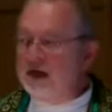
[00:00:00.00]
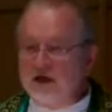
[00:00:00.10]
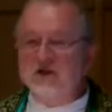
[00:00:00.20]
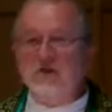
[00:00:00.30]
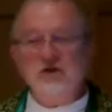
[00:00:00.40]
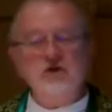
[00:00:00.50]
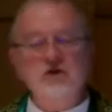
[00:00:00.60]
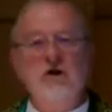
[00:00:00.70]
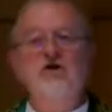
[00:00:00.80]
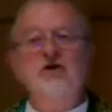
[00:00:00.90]
into the
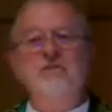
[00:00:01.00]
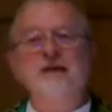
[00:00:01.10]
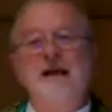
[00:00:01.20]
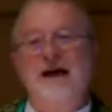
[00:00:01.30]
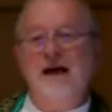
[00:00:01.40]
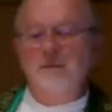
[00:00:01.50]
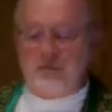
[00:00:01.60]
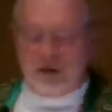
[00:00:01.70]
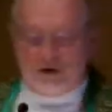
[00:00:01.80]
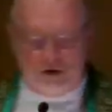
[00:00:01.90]
church and
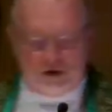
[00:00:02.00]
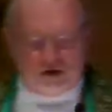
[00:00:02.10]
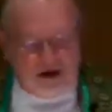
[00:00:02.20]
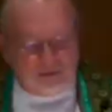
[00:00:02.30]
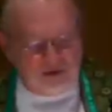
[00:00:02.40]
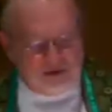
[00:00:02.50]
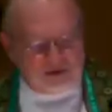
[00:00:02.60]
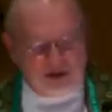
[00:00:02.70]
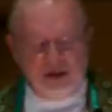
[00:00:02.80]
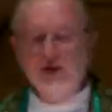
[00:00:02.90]
become the good
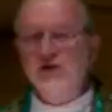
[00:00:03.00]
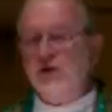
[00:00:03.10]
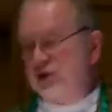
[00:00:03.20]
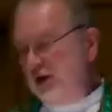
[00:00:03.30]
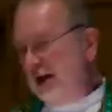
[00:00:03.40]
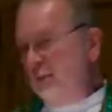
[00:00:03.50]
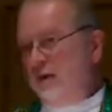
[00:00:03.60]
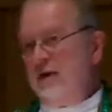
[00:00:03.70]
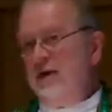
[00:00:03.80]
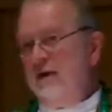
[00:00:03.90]
shepherd's sheep.
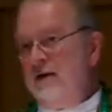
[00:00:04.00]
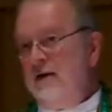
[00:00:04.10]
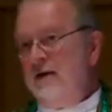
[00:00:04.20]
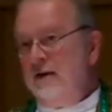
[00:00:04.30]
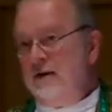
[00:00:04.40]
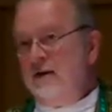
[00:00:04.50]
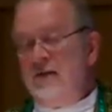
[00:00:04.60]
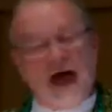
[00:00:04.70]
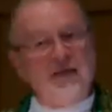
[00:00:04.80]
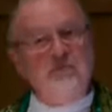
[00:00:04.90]

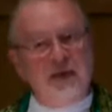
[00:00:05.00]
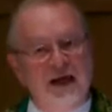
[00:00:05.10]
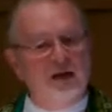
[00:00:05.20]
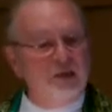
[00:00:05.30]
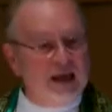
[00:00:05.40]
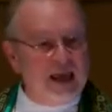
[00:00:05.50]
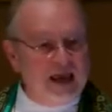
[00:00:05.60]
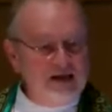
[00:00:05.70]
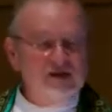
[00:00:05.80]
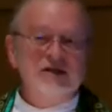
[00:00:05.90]
That being the
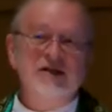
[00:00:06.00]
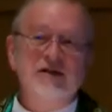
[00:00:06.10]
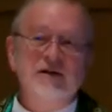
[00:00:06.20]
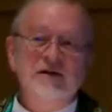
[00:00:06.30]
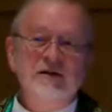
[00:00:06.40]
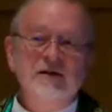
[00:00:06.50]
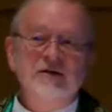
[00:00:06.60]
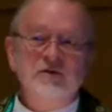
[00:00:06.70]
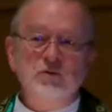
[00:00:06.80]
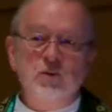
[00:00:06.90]
case,
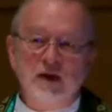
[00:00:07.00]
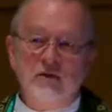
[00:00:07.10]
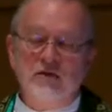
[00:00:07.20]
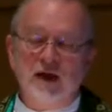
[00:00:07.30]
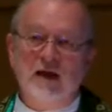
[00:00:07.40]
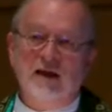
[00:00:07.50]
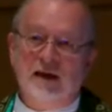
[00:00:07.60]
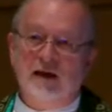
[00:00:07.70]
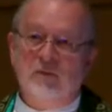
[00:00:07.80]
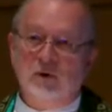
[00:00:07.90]
do we
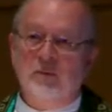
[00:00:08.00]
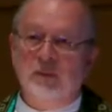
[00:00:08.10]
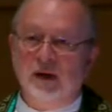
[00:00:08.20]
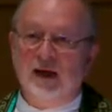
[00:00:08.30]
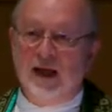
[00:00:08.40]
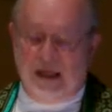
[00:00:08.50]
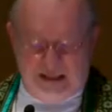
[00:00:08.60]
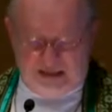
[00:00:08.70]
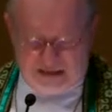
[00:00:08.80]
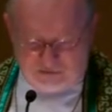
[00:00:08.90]
think it will be
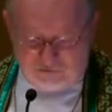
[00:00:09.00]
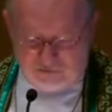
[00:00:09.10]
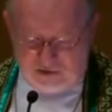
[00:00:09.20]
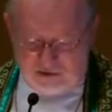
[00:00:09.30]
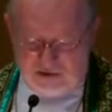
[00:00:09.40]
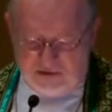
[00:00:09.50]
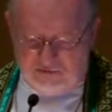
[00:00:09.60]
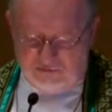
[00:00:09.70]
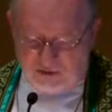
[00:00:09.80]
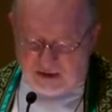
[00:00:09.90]
any different
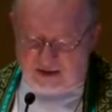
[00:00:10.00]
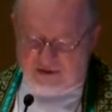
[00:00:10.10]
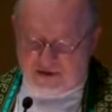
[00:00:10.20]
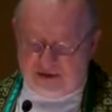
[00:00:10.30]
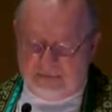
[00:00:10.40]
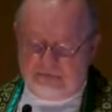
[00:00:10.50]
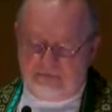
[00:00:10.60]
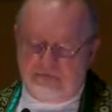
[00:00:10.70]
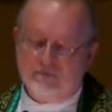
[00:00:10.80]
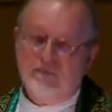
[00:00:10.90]
for us?
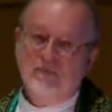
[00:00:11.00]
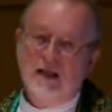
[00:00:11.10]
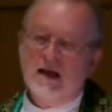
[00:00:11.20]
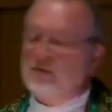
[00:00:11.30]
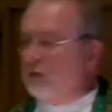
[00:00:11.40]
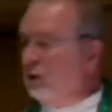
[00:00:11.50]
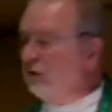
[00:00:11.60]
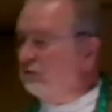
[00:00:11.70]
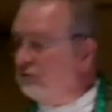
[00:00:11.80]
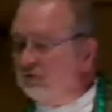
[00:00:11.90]
That
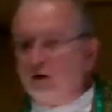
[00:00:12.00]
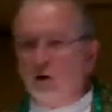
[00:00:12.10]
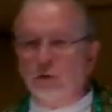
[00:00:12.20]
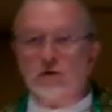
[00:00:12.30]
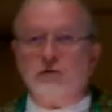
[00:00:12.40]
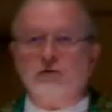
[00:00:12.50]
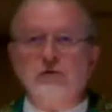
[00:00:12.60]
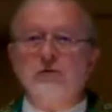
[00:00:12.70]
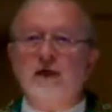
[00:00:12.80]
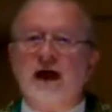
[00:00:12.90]
we'll float
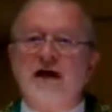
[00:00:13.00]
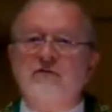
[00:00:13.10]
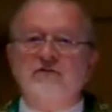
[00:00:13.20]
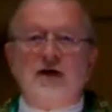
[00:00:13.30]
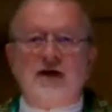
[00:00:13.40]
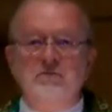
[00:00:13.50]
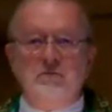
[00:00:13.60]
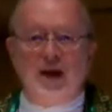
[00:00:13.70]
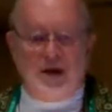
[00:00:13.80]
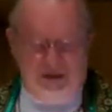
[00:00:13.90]
through life on
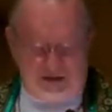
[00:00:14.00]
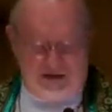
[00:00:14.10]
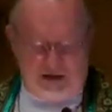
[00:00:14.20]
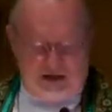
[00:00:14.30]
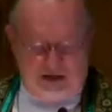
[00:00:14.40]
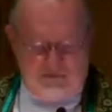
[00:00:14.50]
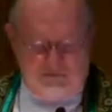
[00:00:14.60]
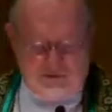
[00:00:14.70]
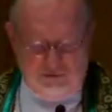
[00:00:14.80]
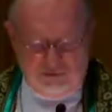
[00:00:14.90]
beds of
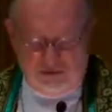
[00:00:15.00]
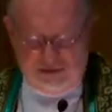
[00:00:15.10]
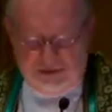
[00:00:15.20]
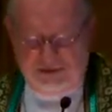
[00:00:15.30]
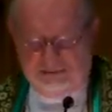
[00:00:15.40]
roses?